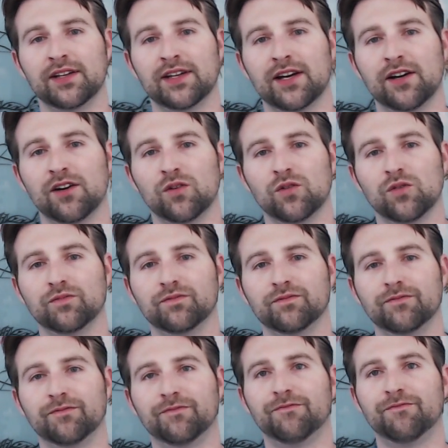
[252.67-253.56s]
Now,
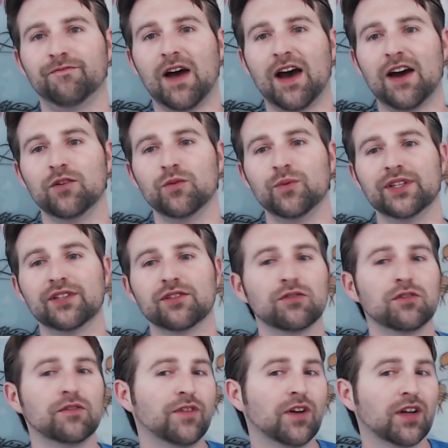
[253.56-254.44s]
how do we
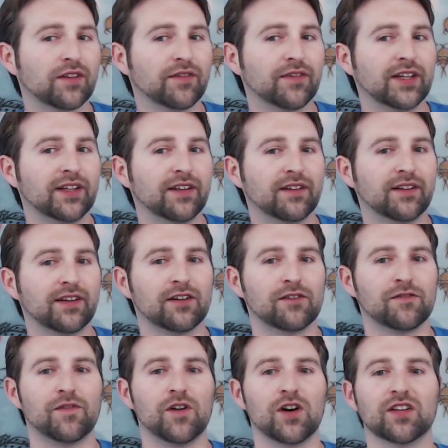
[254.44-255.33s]
control phosphates?
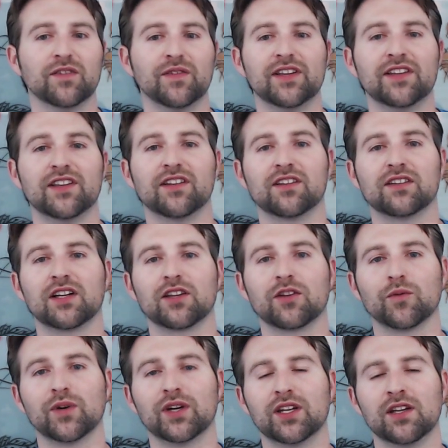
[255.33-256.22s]
Now, phosphates is
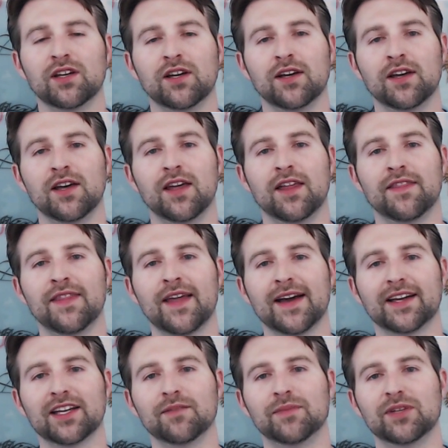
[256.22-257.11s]
another one.
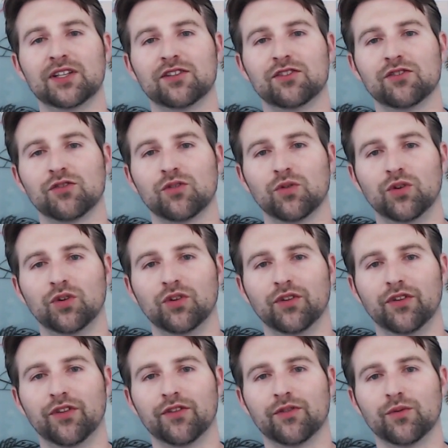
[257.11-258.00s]
That can be
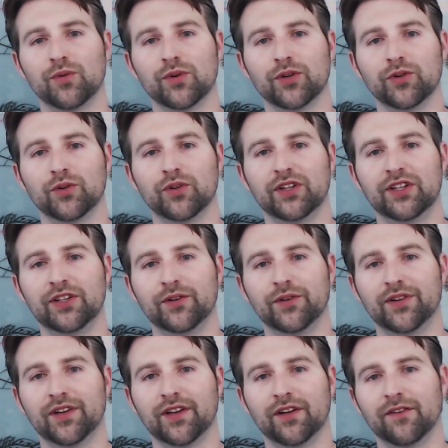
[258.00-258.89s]
controlled through the
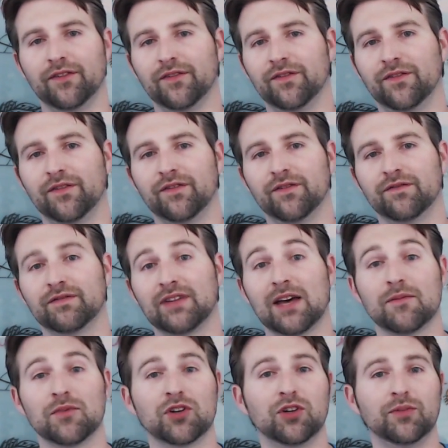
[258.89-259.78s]
use of
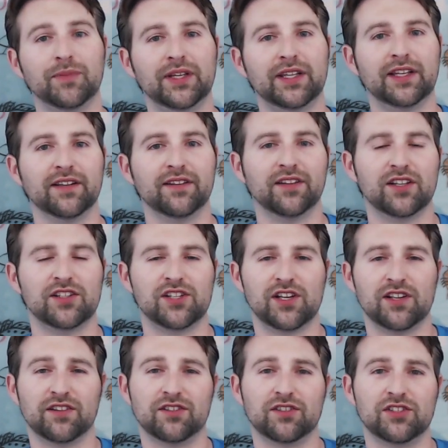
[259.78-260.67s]
chemical media
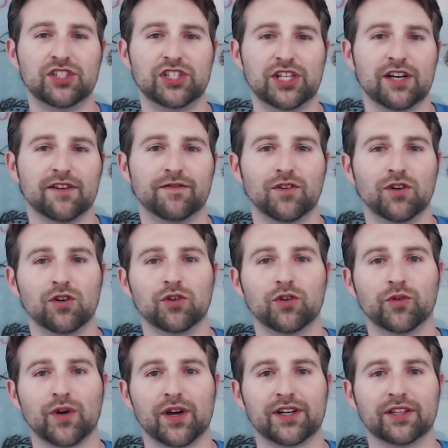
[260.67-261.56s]
such as
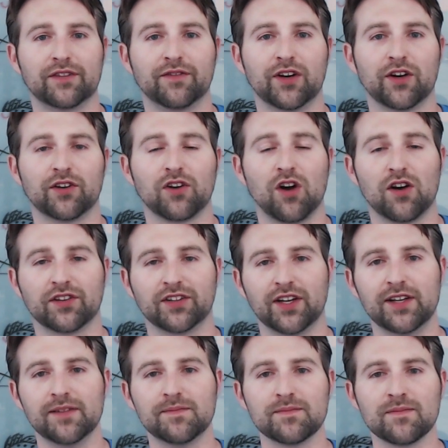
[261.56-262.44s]
GFO, ferric
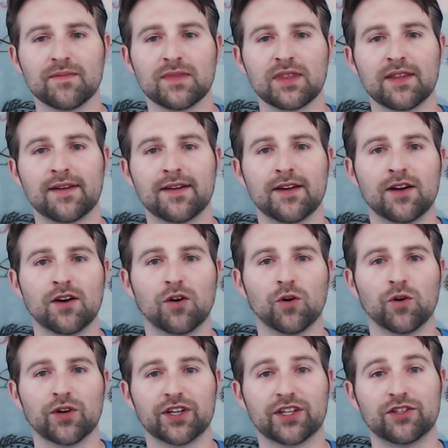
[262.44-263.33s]
oxide,
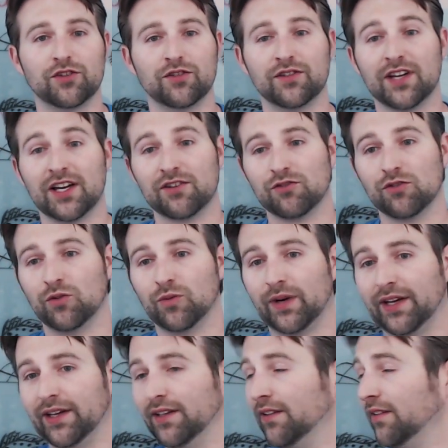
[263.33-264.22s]
or it can do it natural
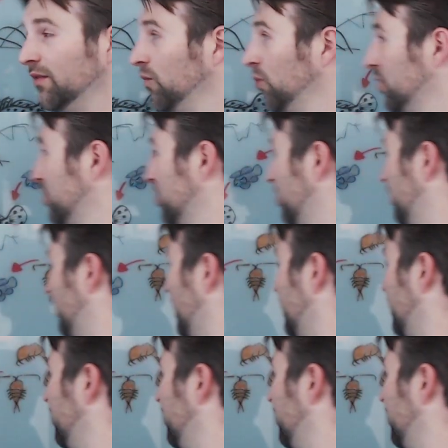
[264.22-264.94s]
ways, which is by